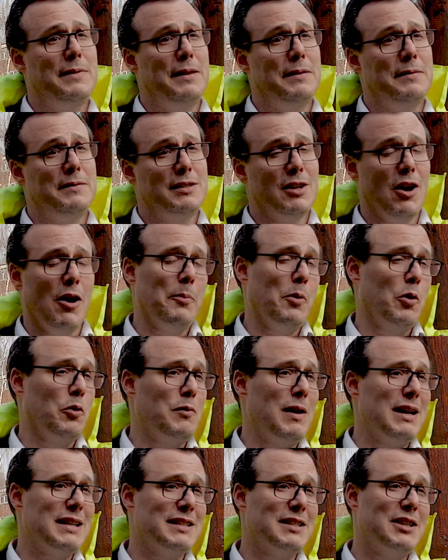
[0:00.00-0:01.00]
the,
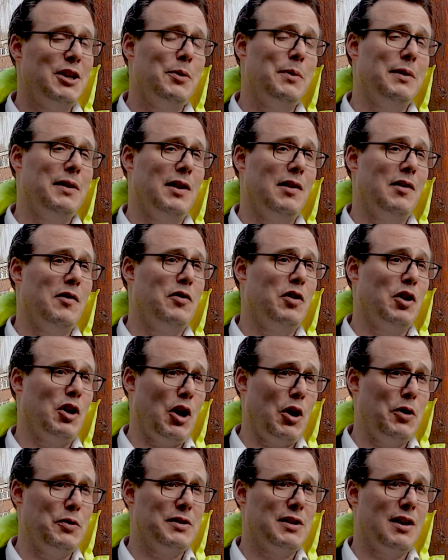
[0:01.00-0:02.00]
Dartmoor Rescue and the, the
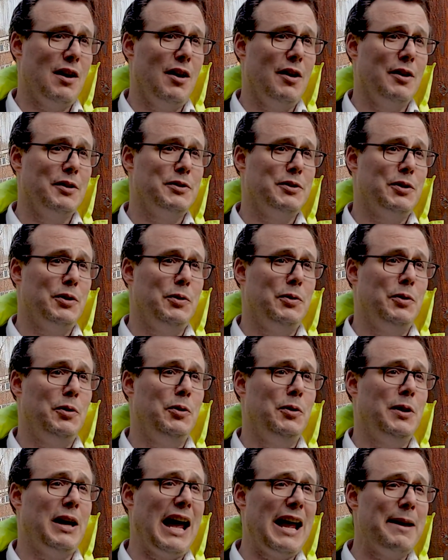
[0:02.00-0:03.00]
Coast Guards who,
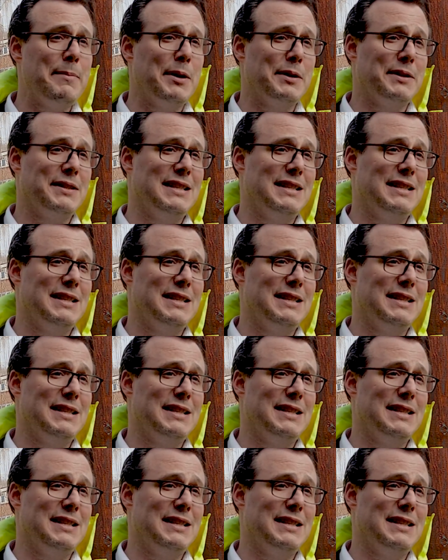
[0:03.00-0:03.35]
who, came up